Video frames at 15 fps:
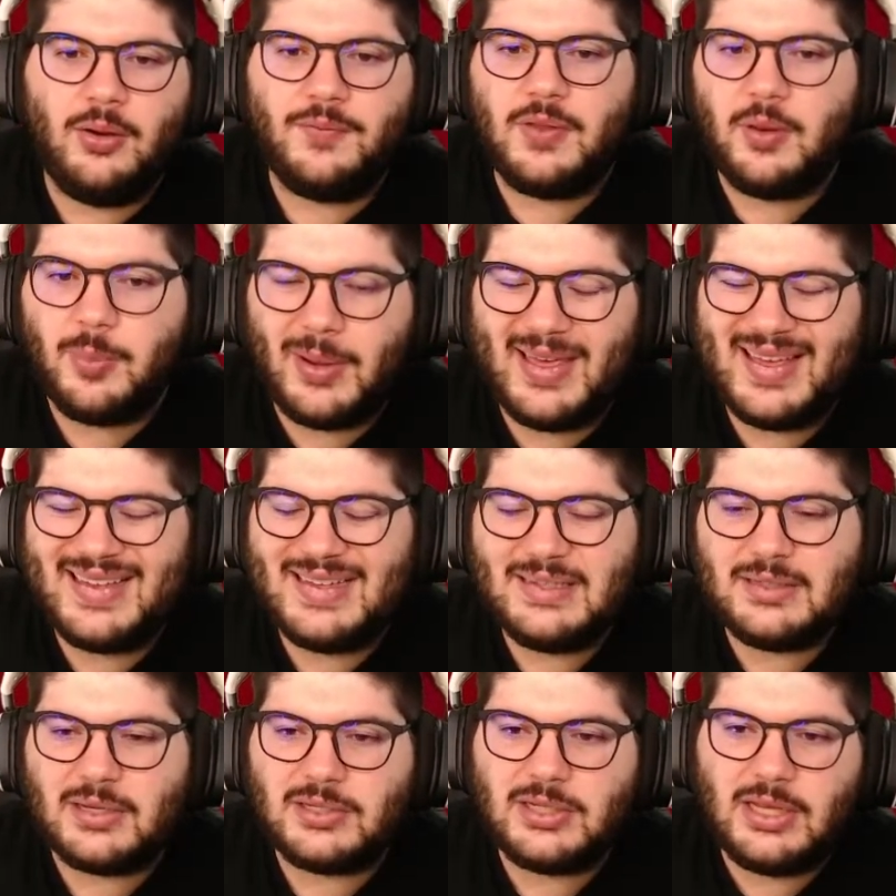If they're playing
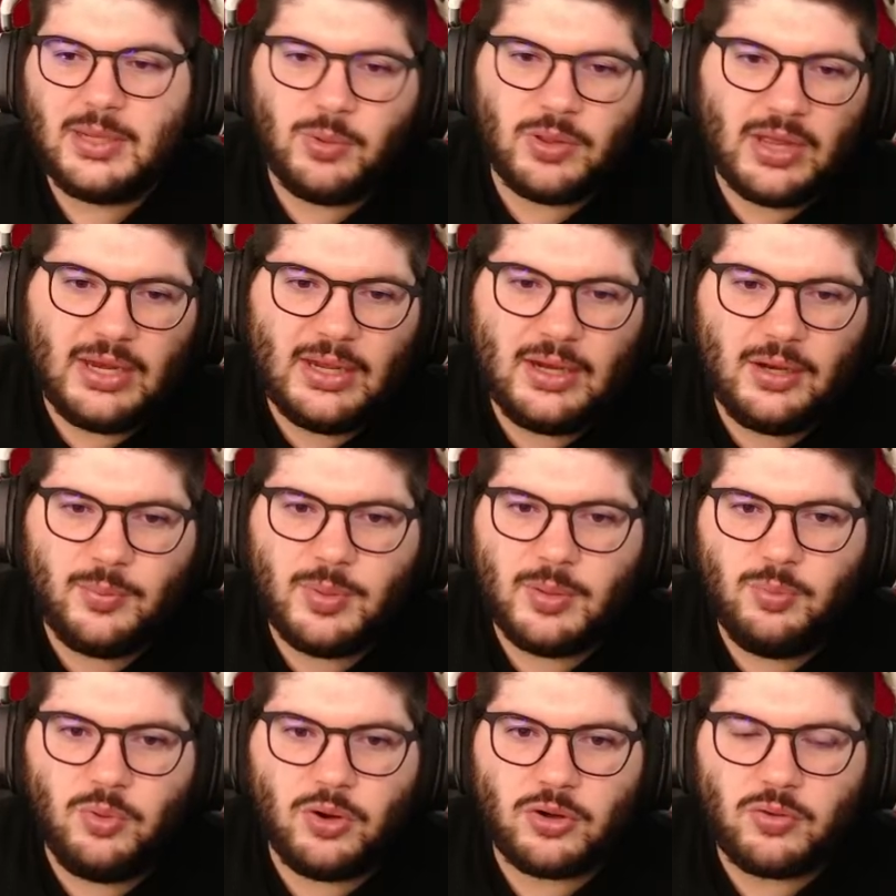against a team where they needed a bit
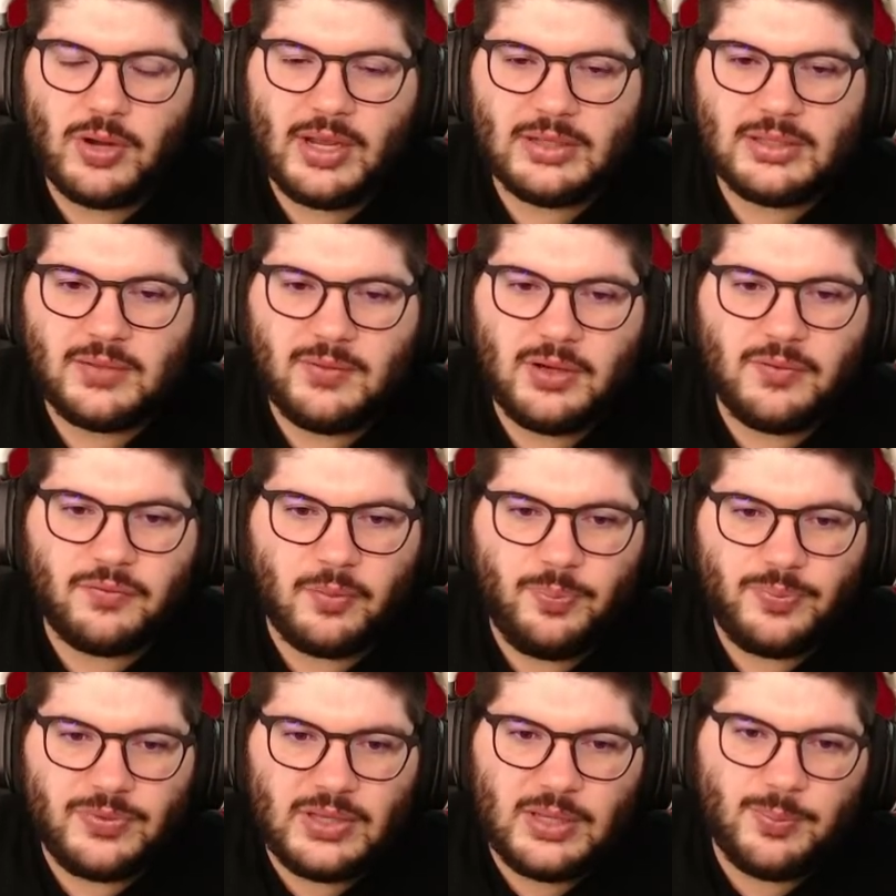more creativity
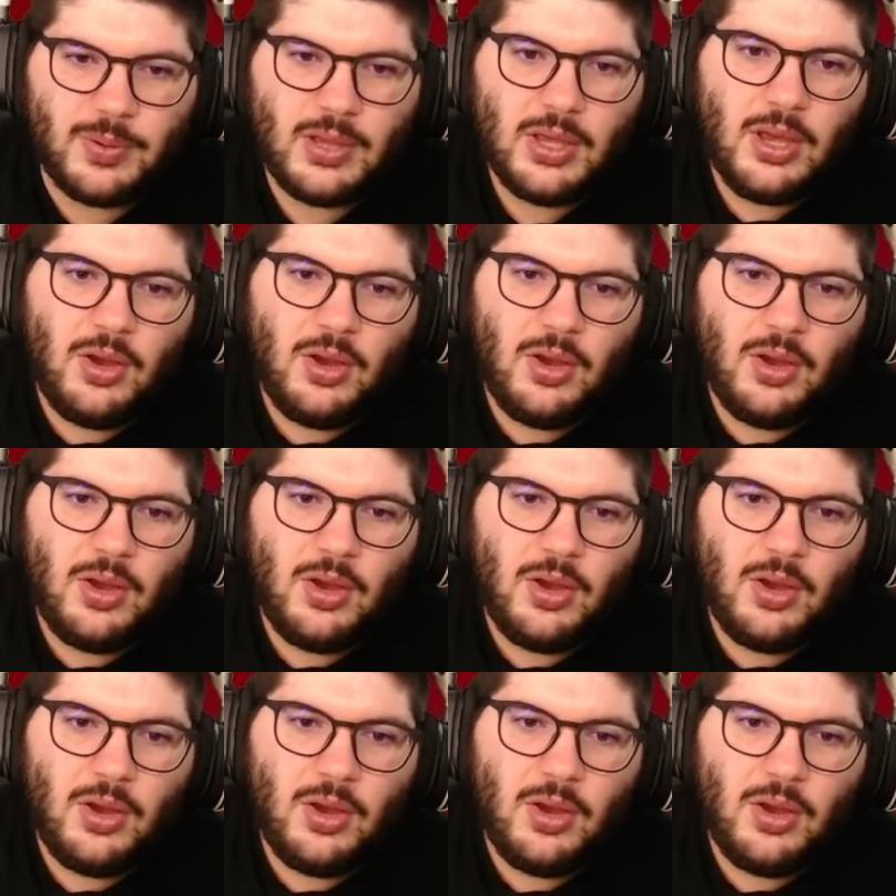from deep,